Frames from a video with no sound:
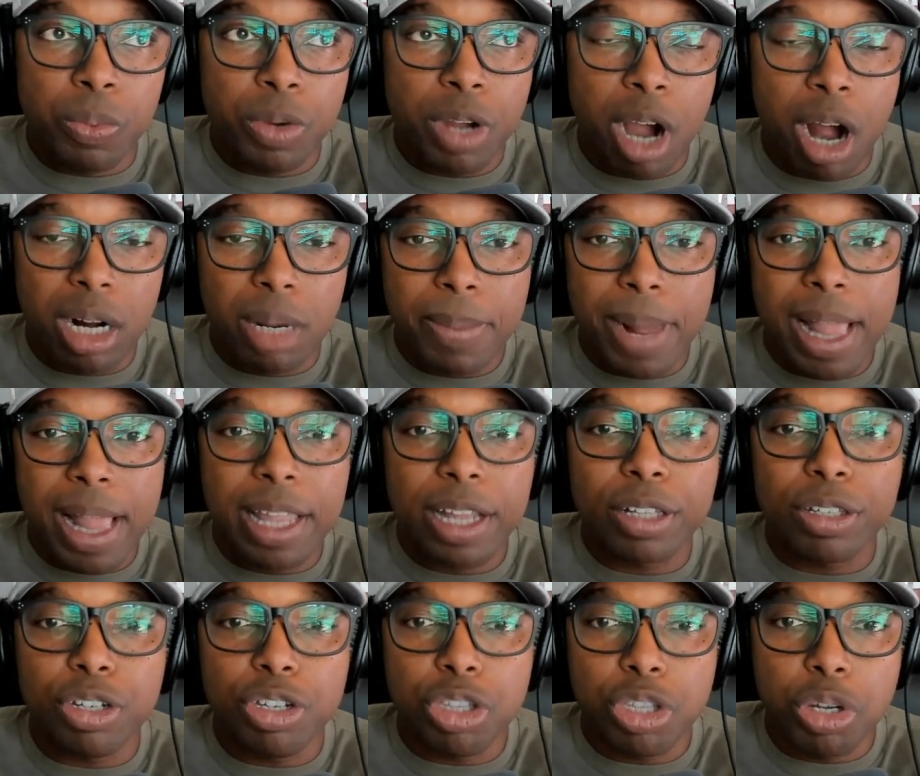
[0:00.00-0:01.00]
we
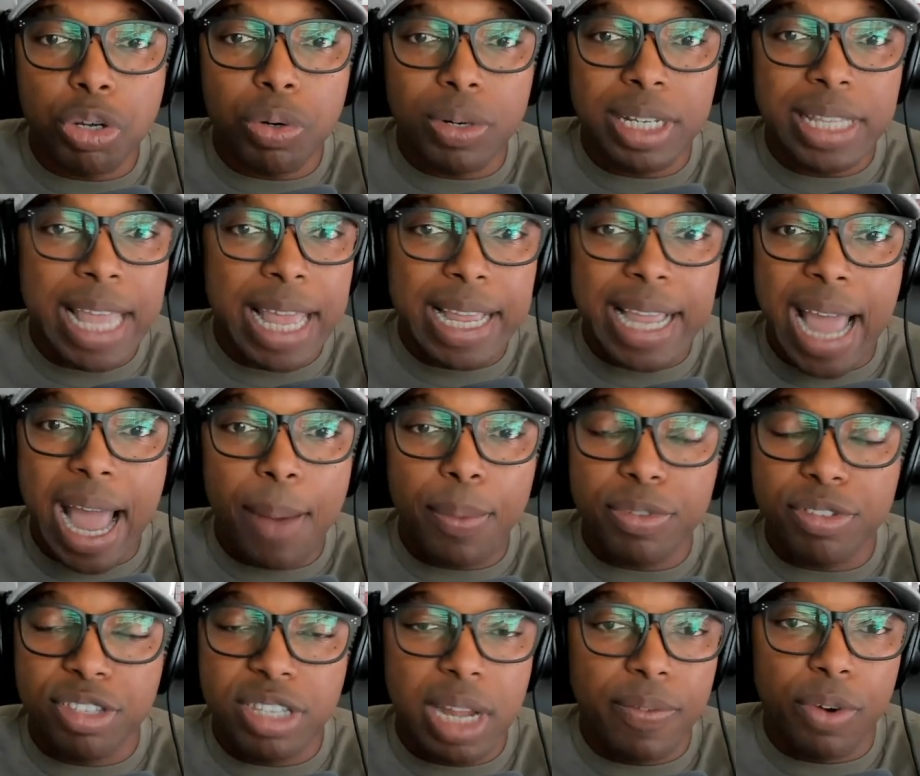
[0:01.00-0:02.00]
automatically knew that that guy
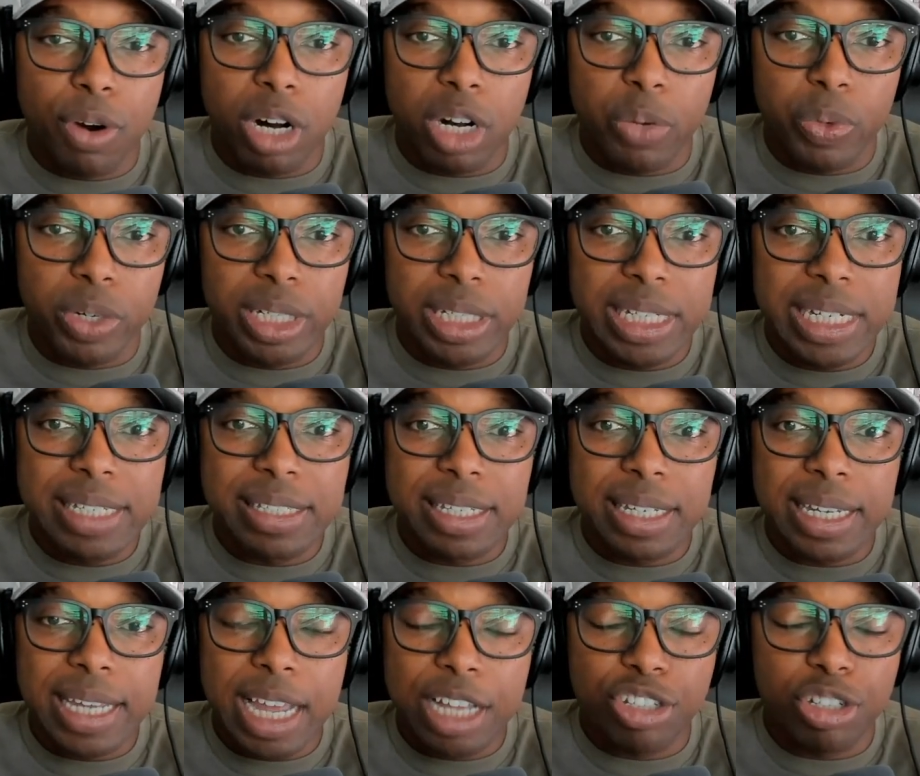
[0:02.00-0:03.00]
was never going to release
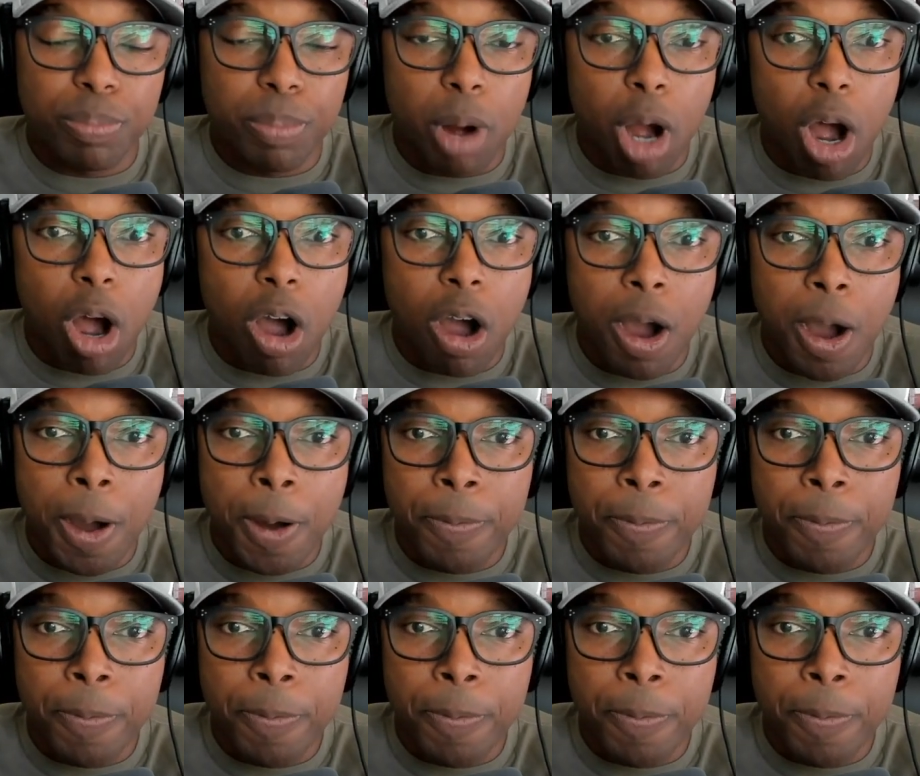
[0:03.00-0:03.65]
and catch a ball.